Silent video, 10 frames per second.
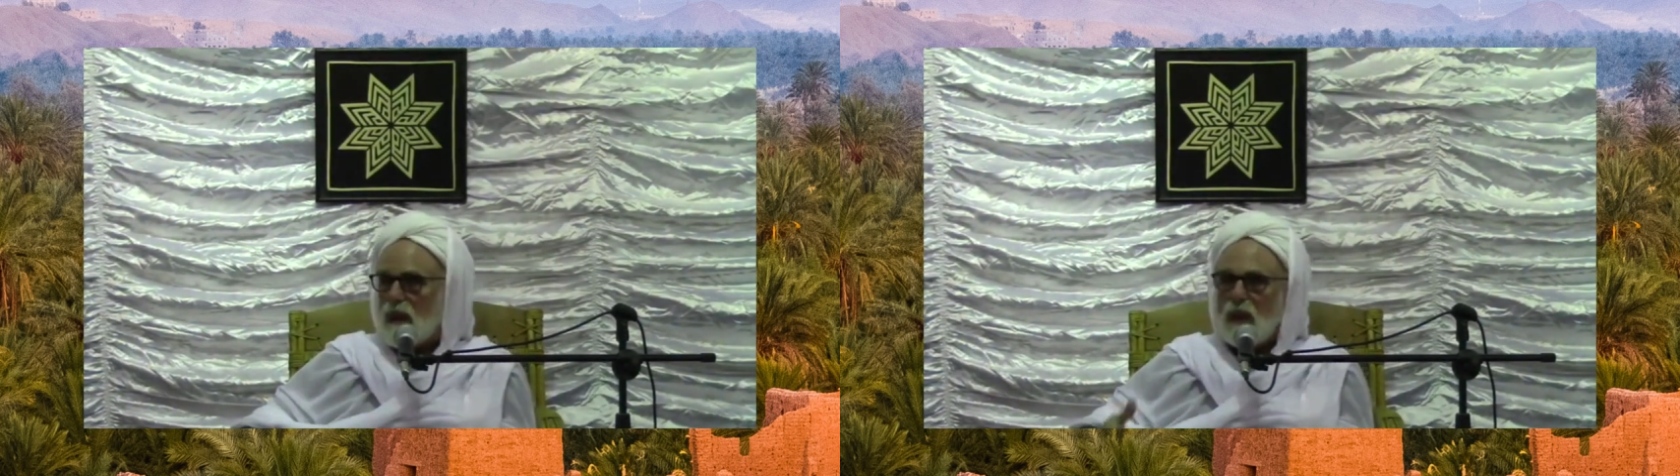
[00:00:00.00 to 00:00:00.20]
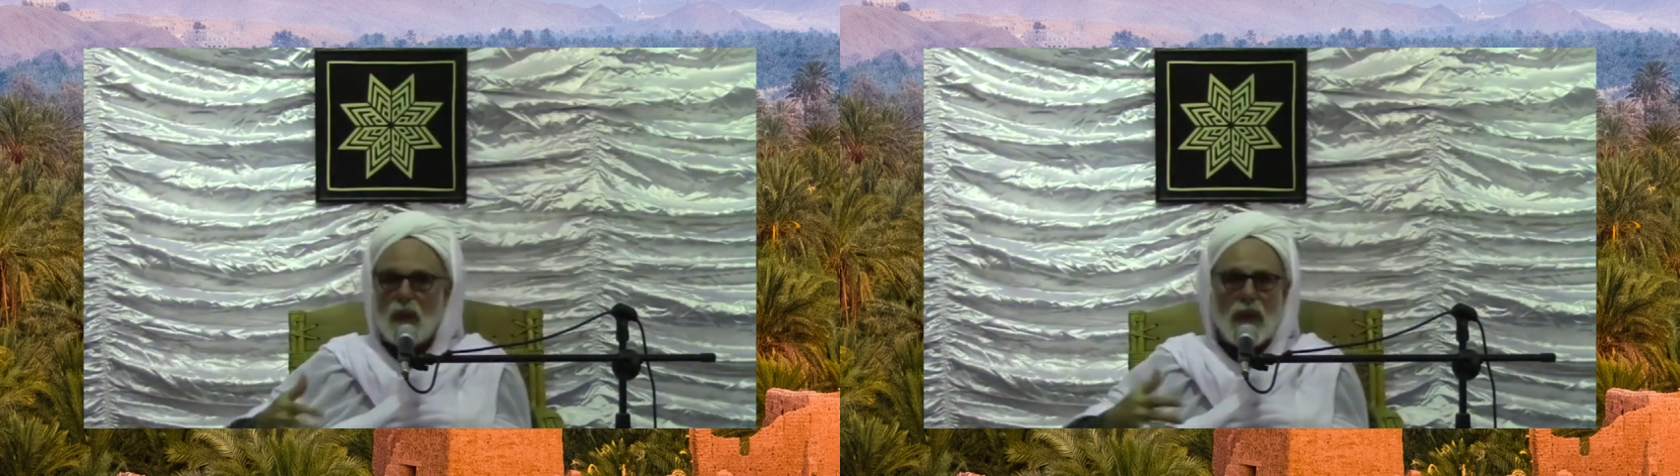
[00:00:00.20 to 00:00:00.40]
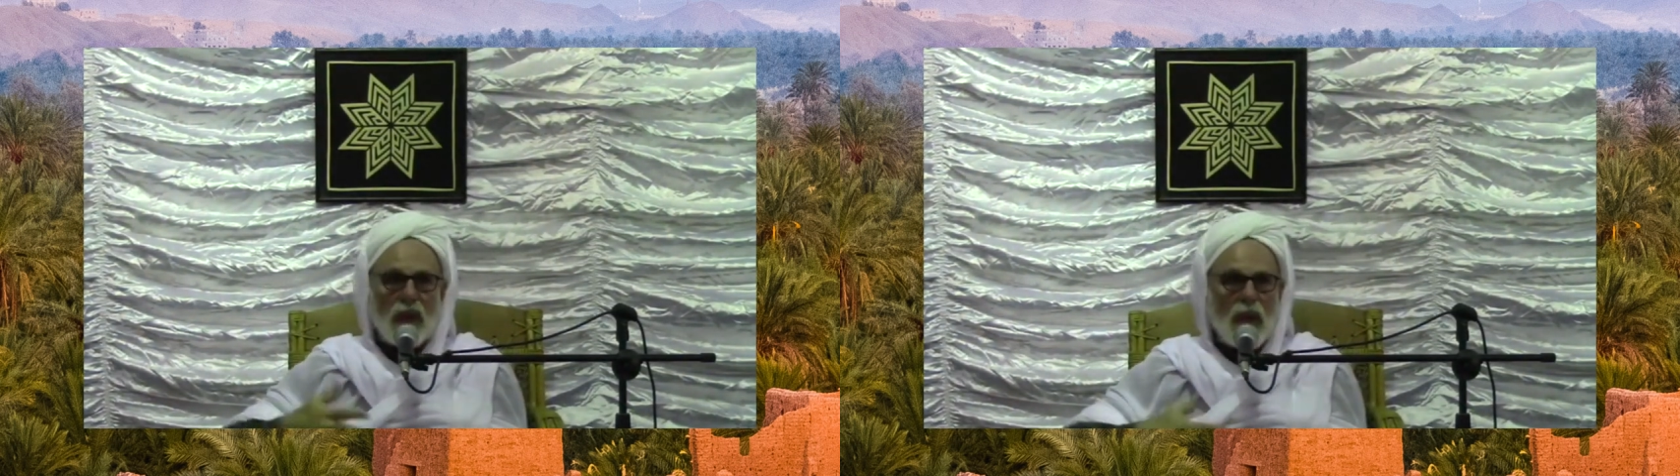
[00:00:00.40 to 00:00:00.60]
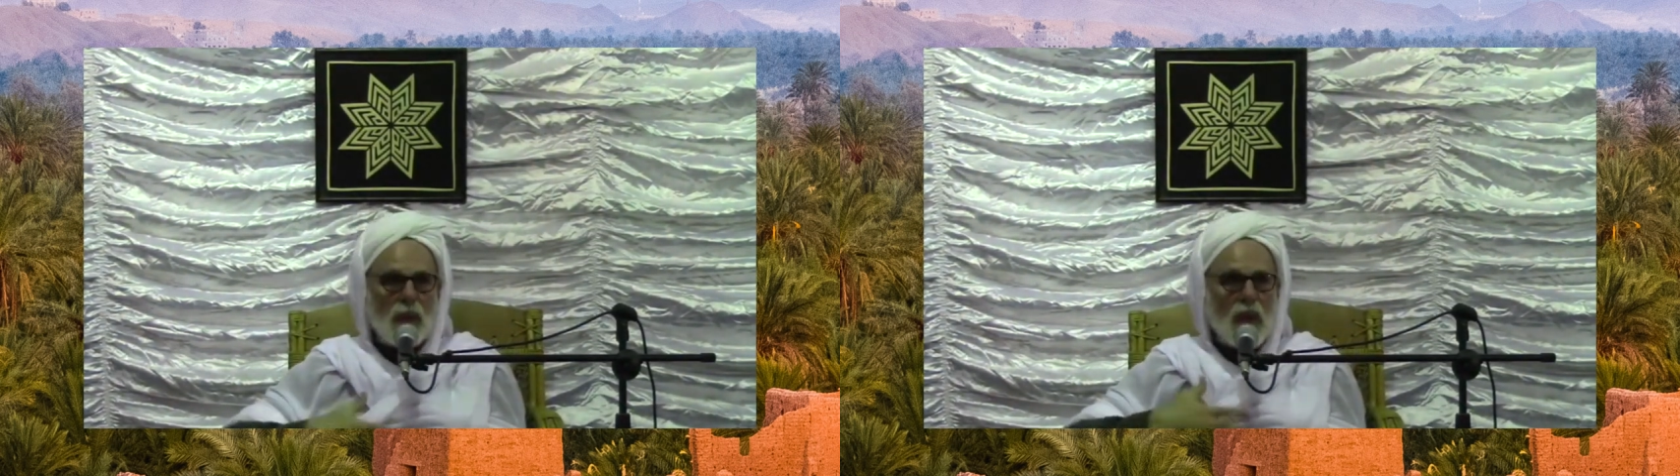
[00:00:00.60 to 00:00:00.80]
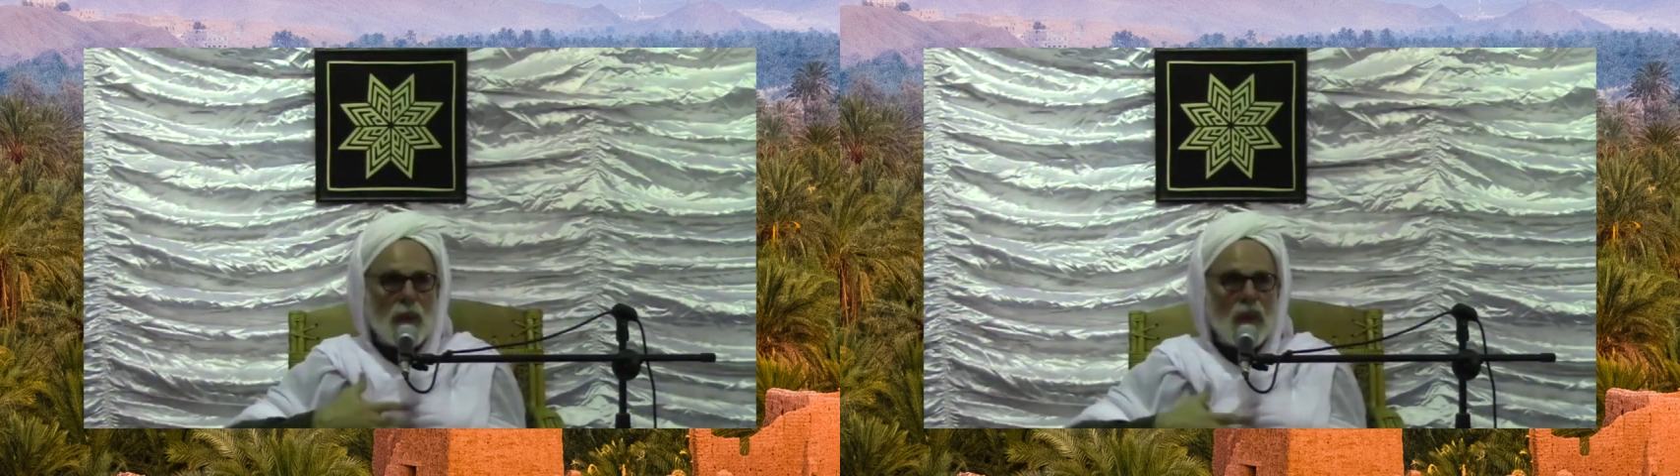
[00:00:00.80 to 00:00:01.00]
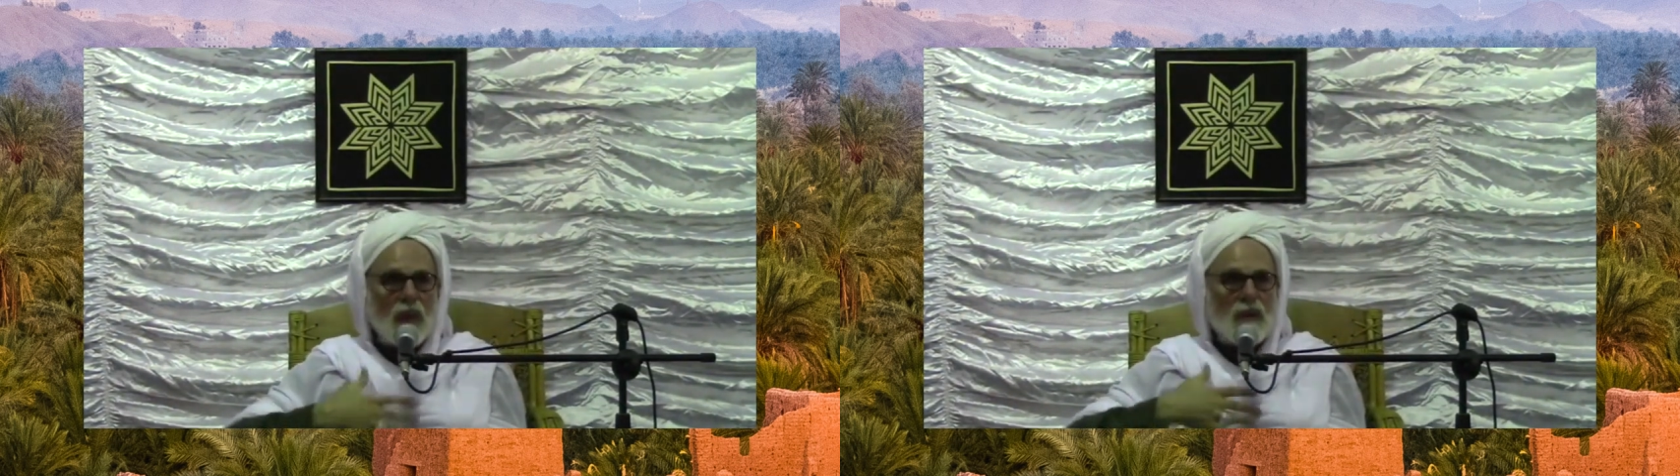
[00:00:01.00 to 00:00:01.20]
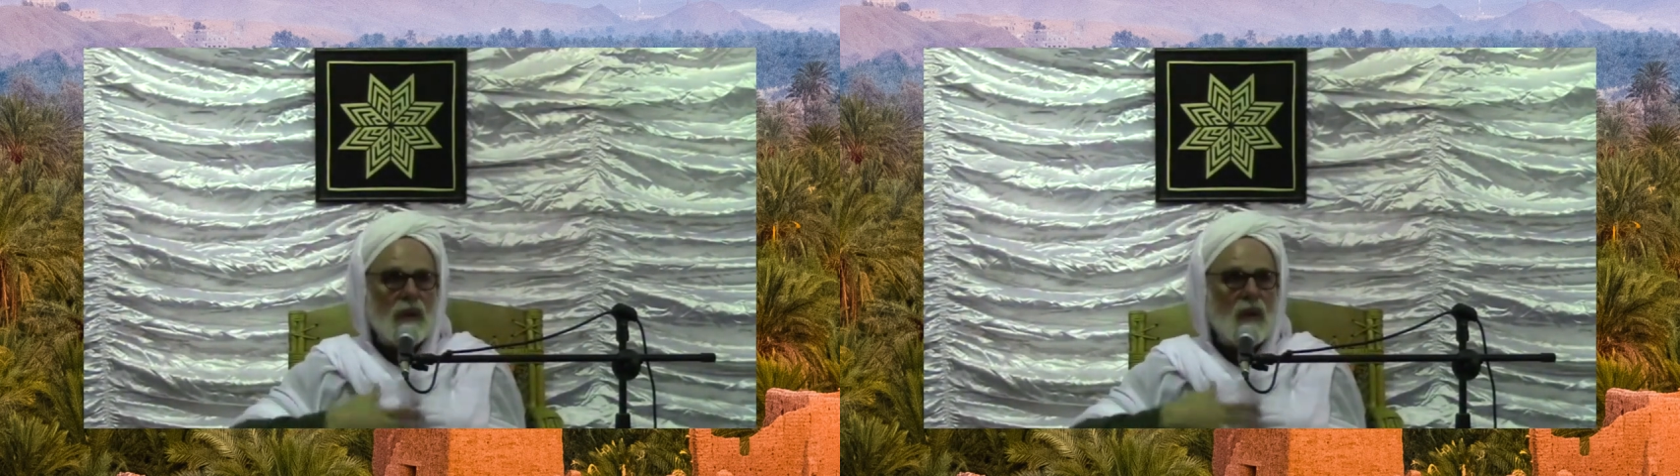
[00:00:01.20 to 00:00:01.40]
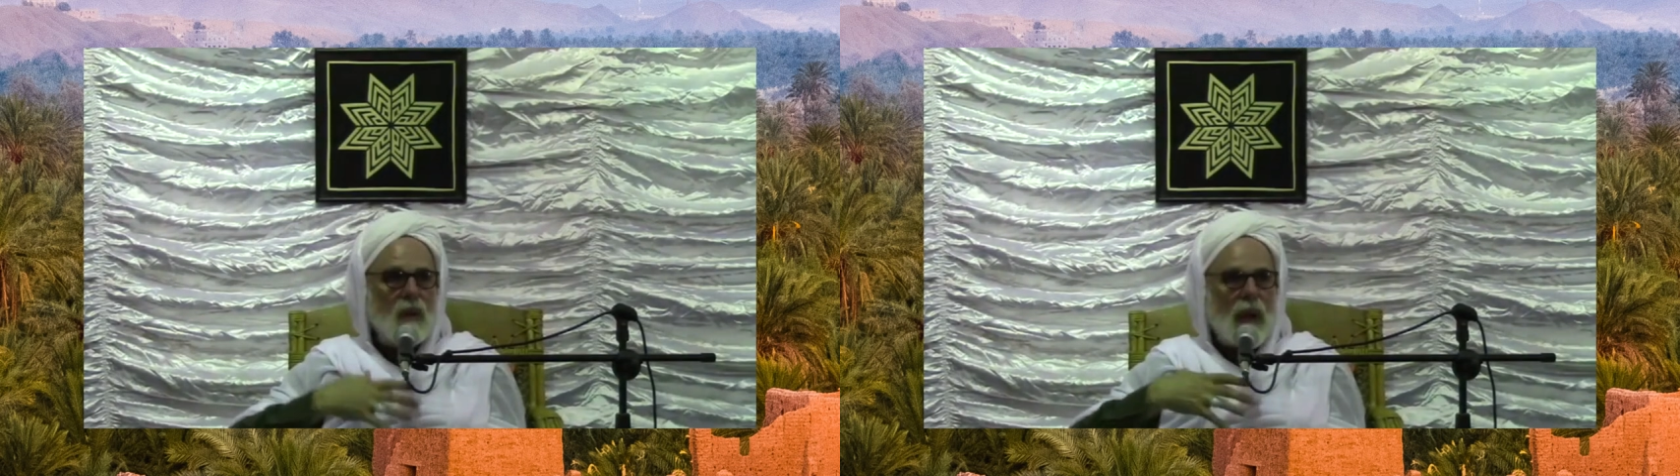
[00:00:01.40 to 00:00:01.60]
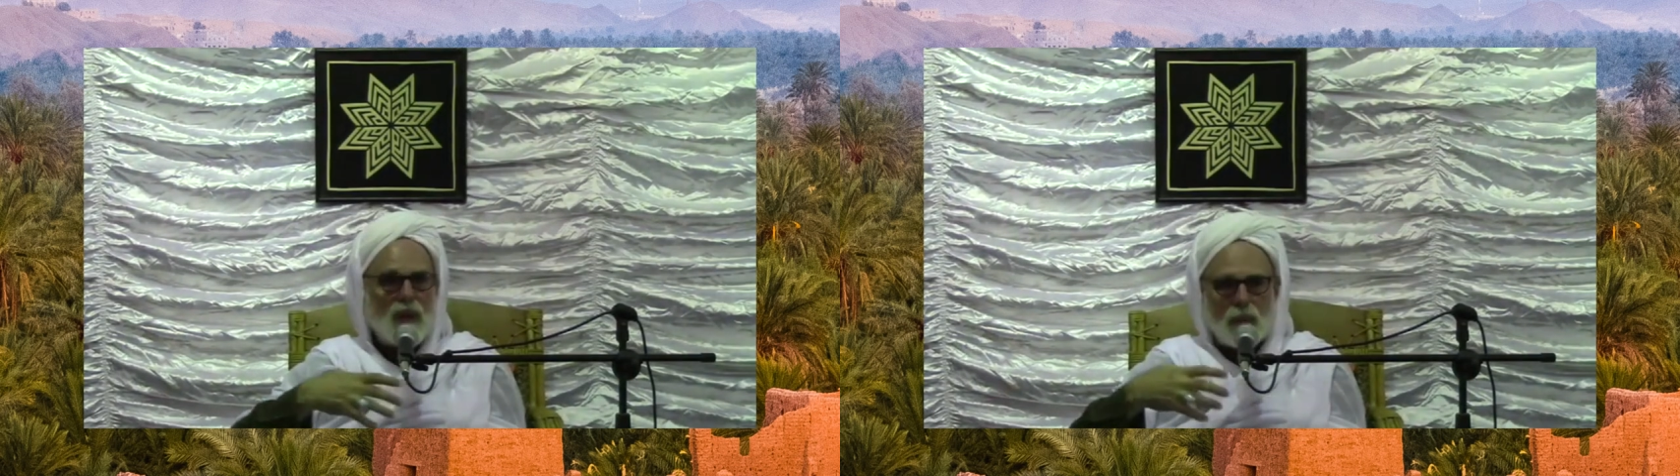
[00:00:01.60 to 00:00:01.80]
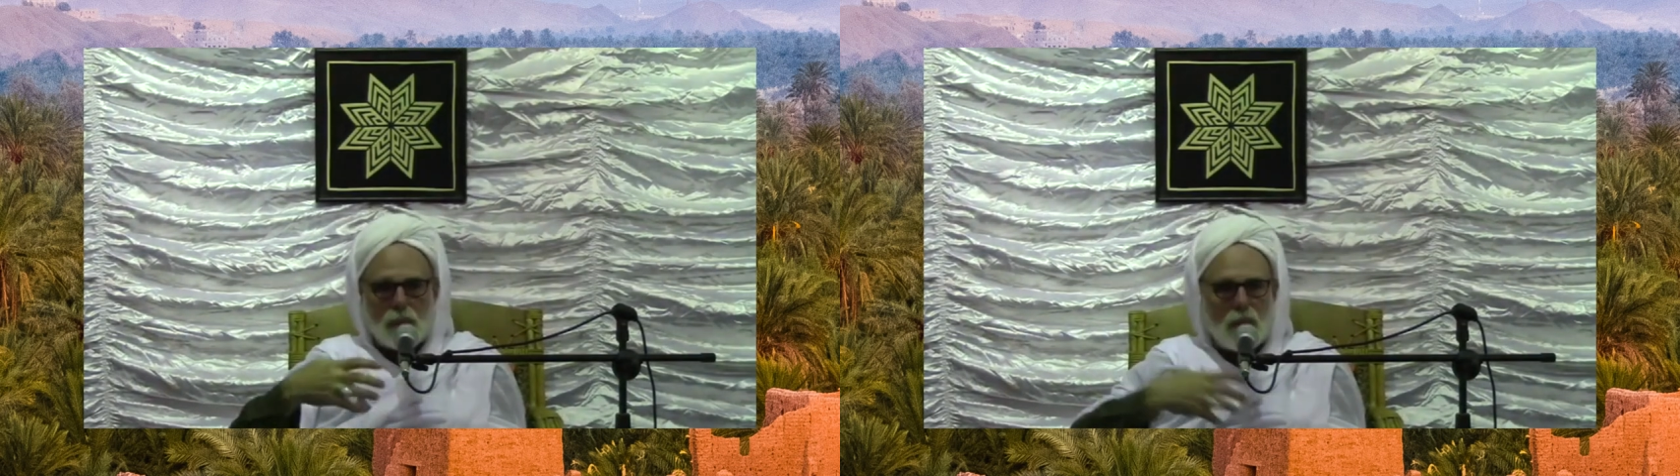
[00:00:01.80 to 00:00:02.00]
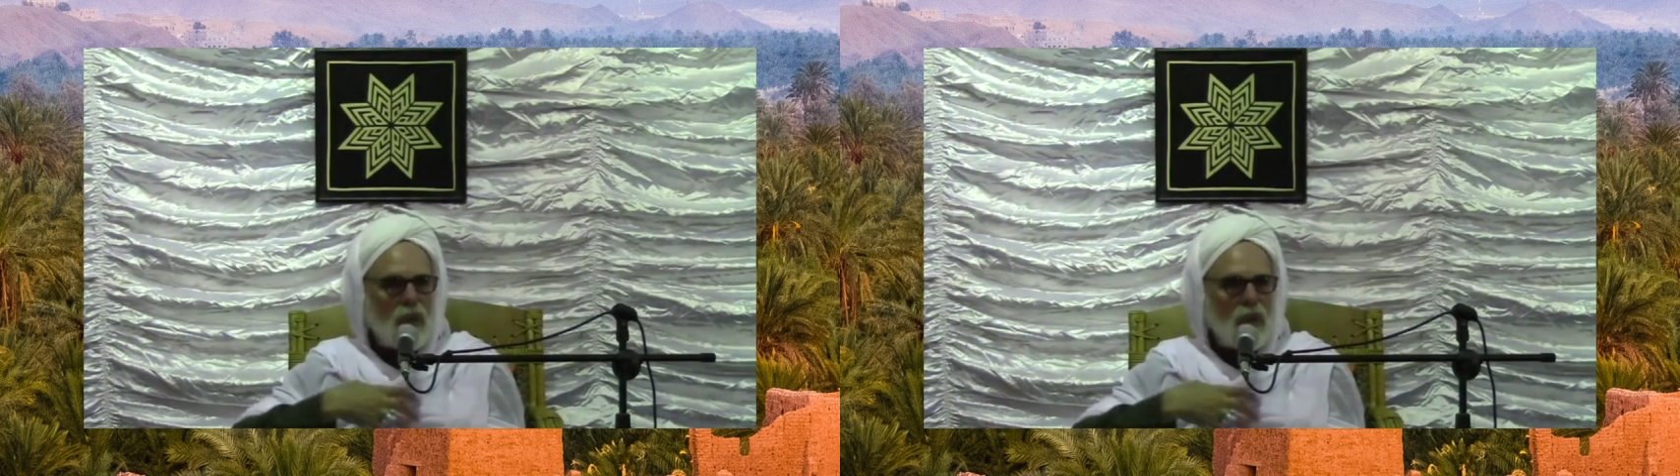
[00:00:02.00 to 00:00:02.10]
You become a person who has